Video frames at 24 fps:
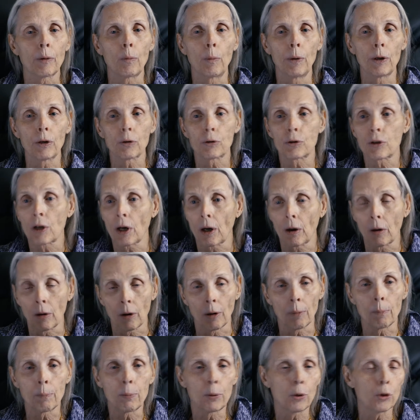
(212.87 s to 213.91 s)
wheelchair or
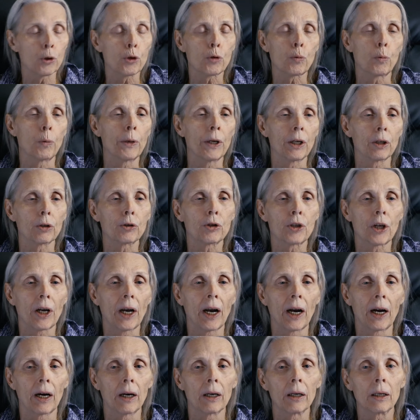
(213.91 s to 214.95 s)
a push
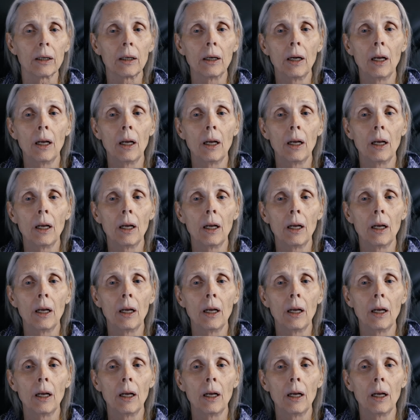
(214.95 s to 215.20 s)
wheelchair.